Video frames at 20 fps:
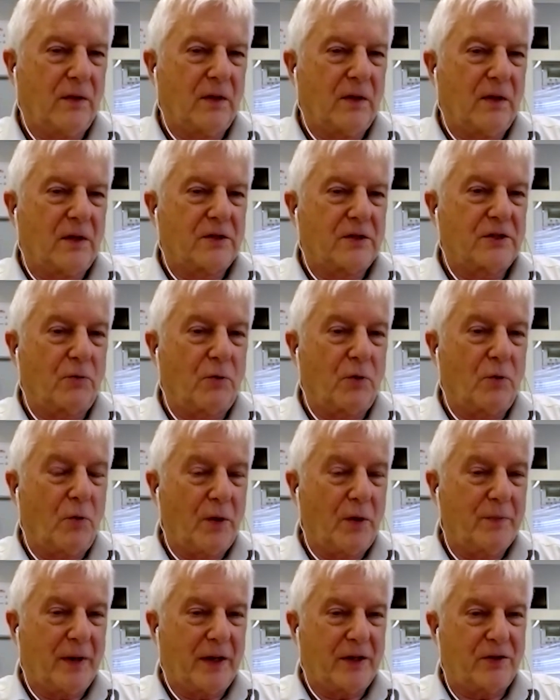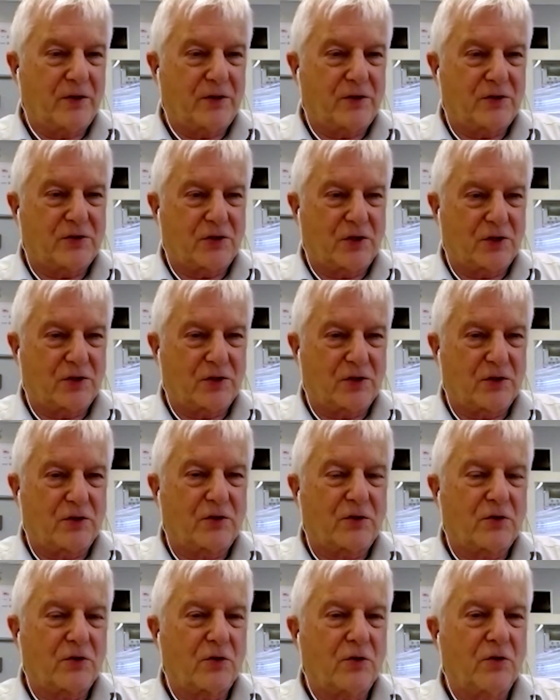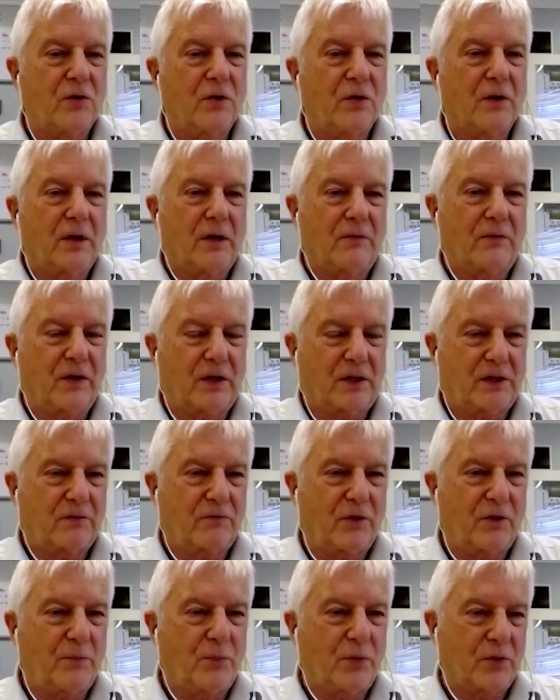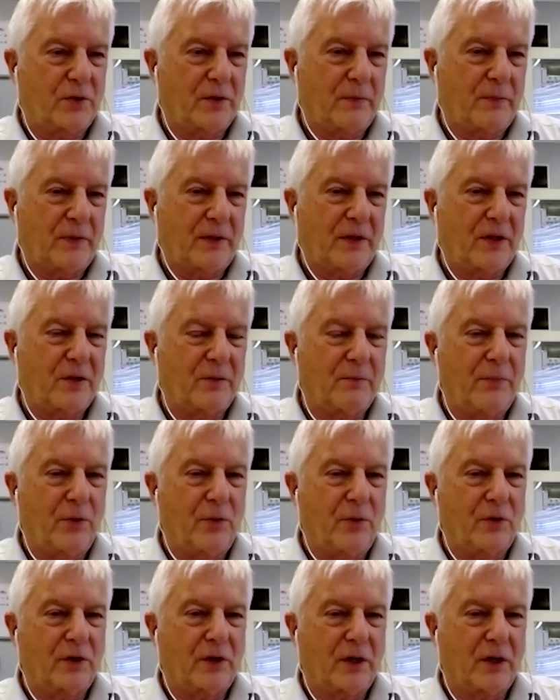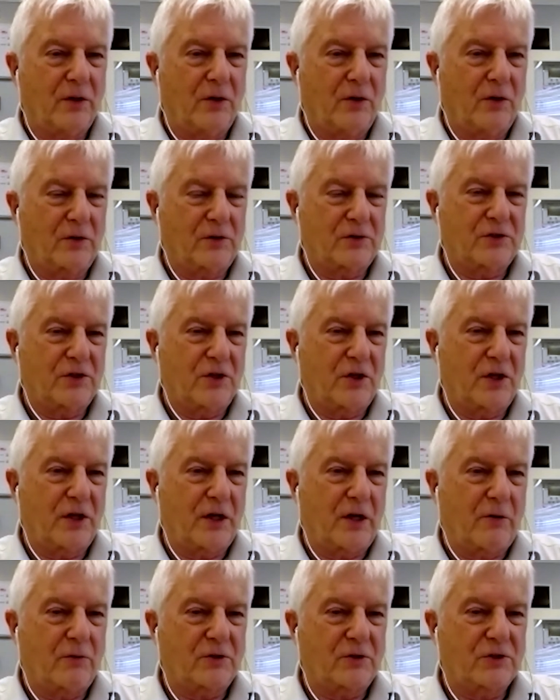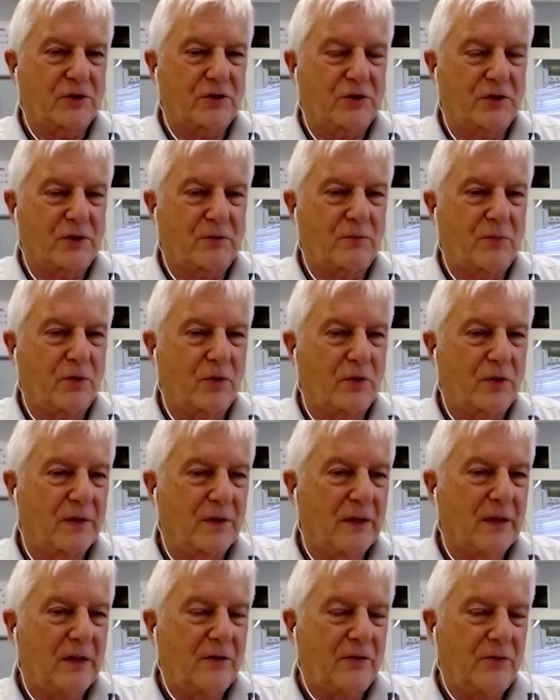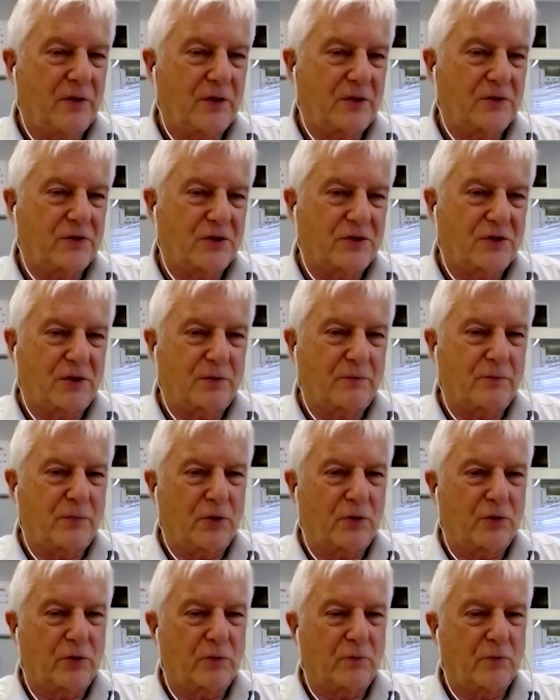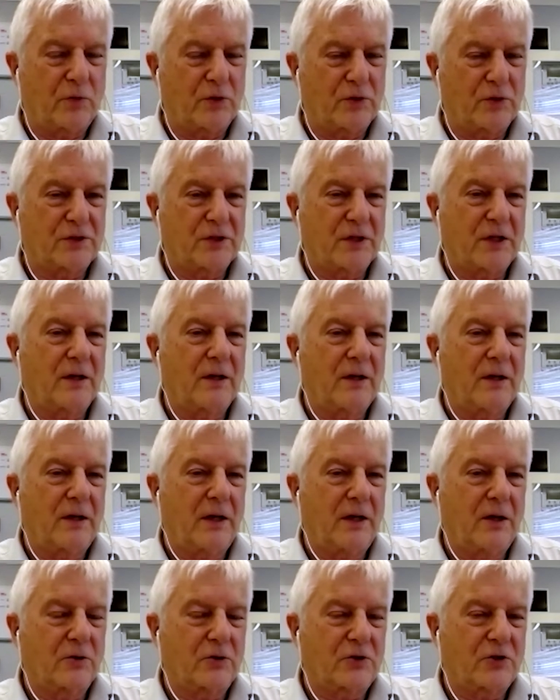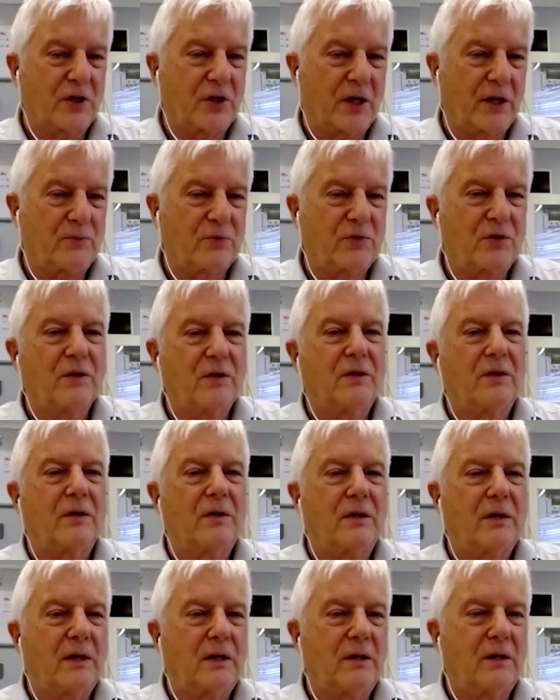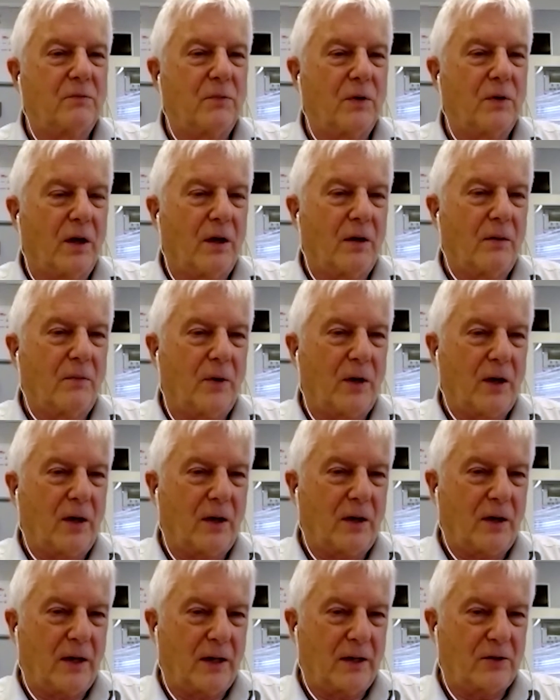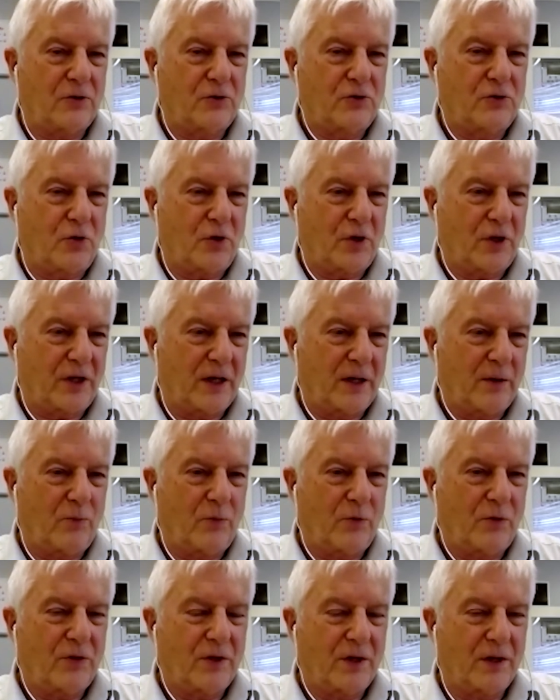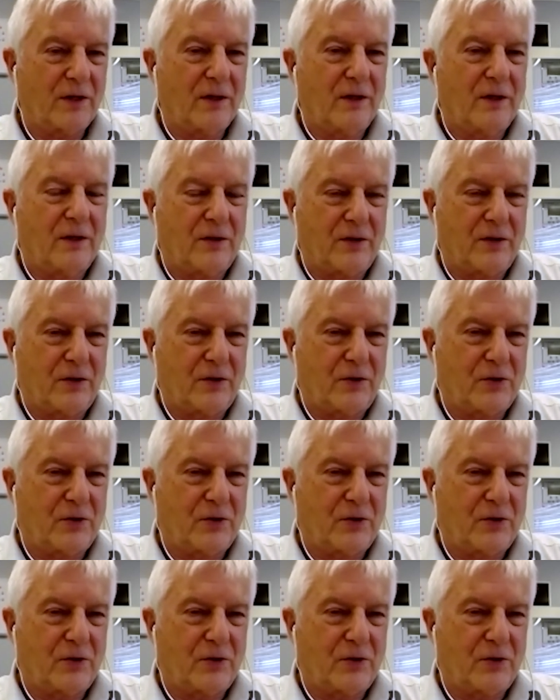So we made the decision to effectively put up another building alongside our existing building. The existing building was L-shaped, and by joining up with the